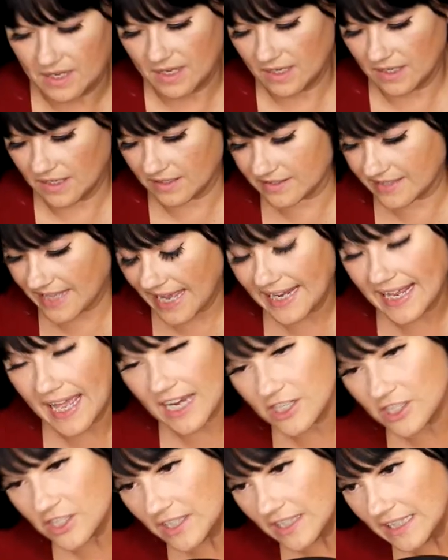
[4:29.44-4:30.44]
because that
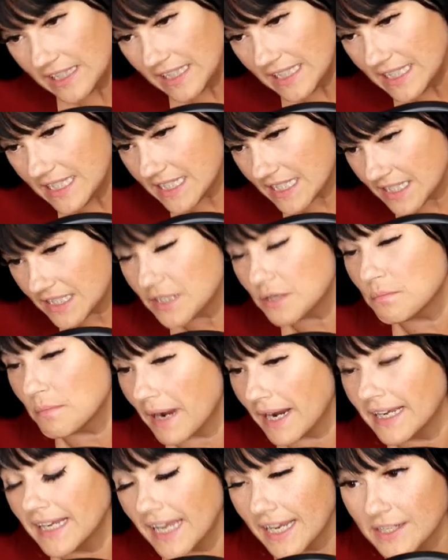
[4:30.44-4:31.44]
actually leads into
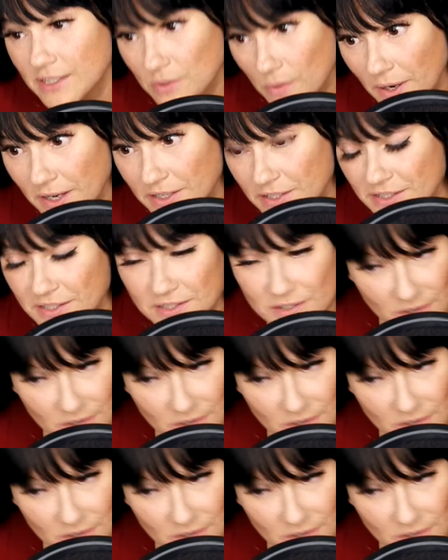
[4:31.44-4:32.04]
my next question.